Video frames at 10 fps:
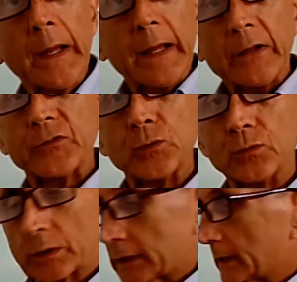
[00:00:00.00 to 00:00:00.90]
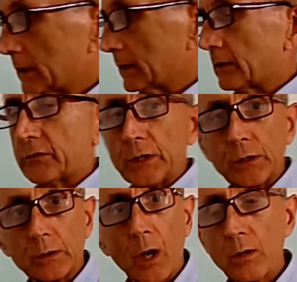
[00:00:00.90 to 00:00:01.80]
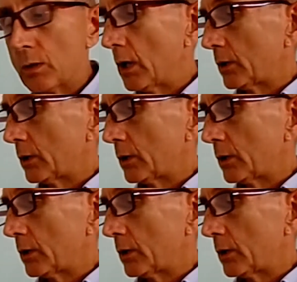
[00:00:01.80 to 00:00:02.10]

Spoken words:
If you think you know,